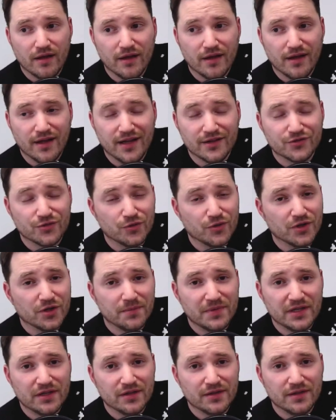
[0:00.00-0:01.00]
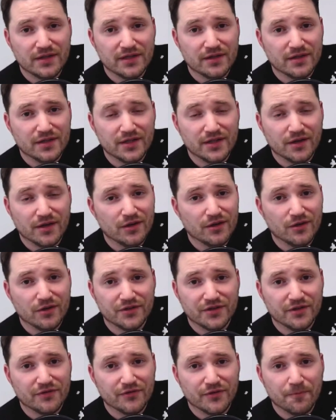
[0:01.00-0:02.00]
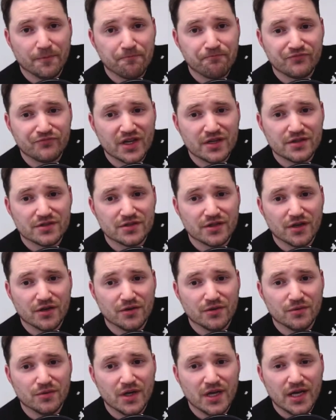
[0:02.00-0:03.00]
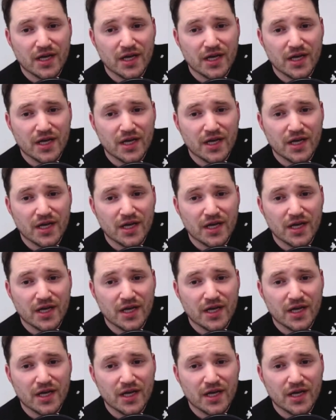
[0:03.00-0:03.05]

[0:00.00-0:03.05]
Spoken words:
it's all going to be a lot different. So